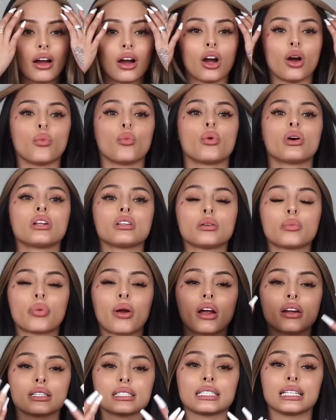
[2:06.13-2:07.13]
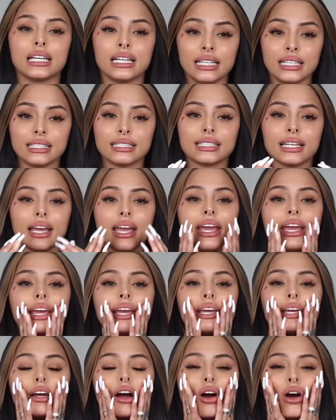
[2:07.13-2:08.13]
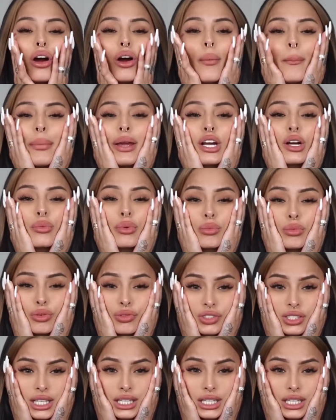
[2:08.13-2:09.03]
One of the products is a makeup remover.